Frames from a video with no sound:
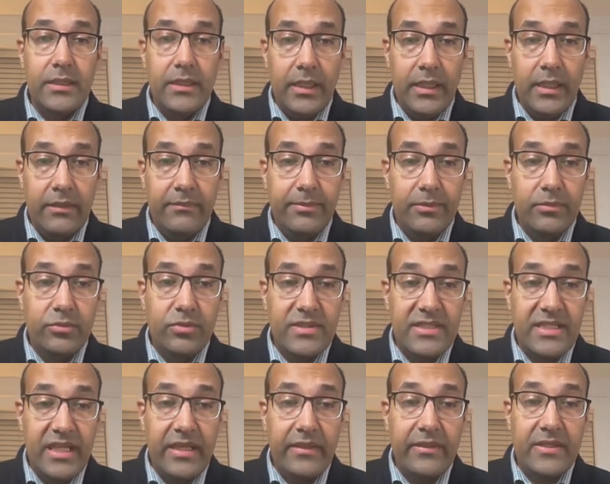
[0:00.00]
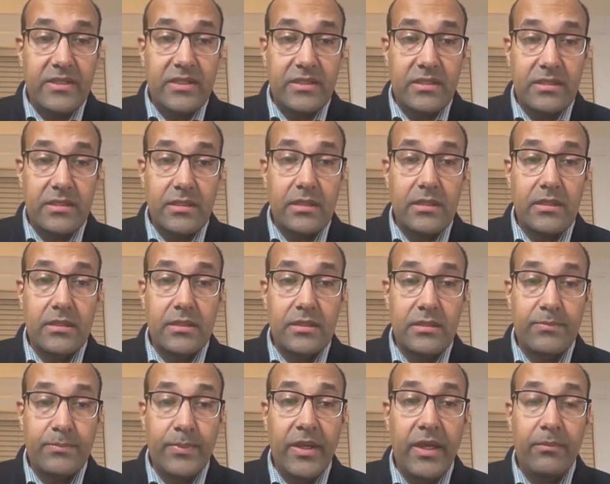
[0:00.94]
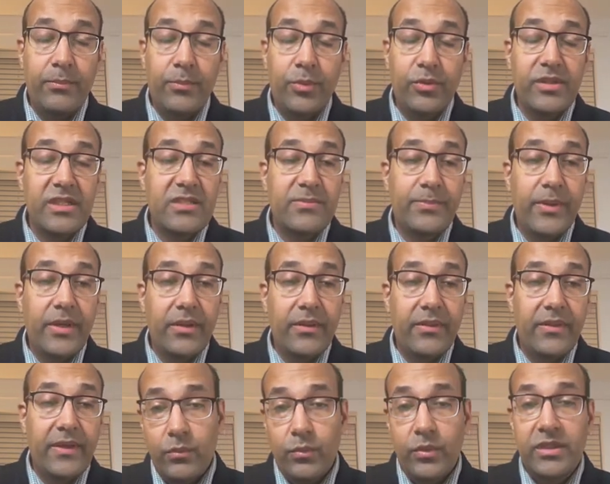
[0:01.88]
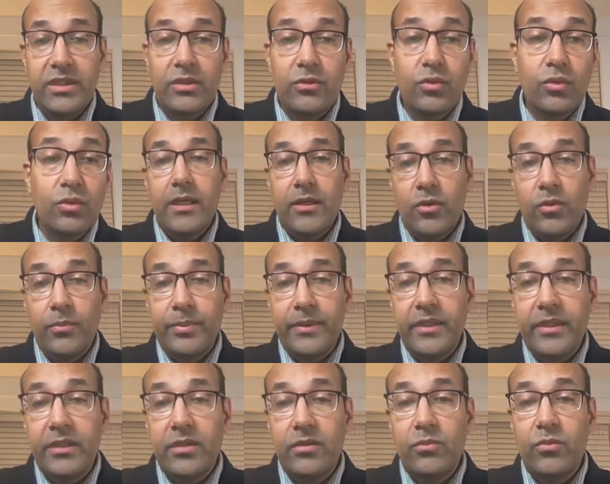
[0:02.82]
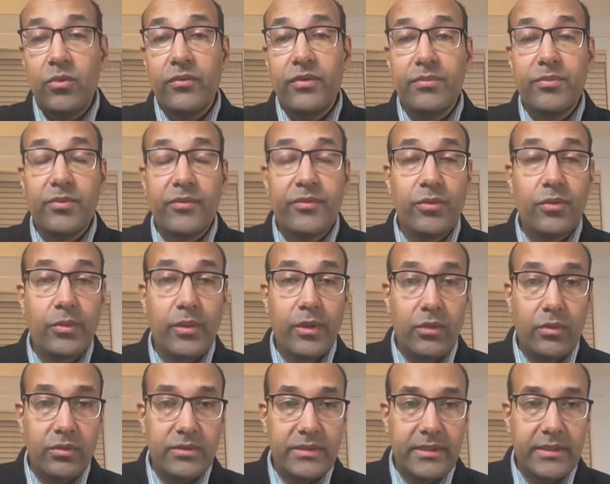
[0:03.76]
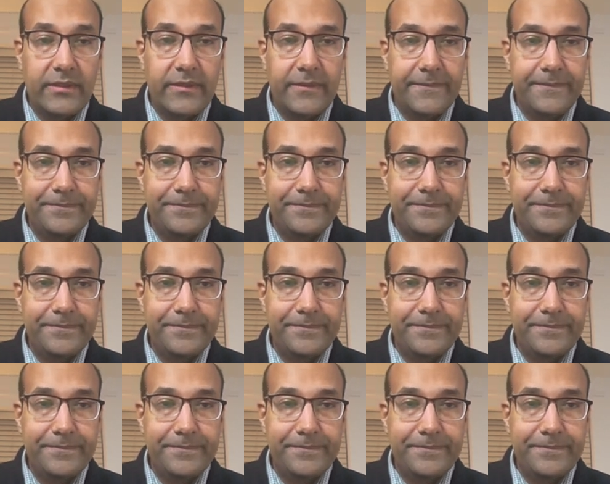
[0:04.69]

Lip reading: able to see the bony spur that we need to completely remove it before we close it.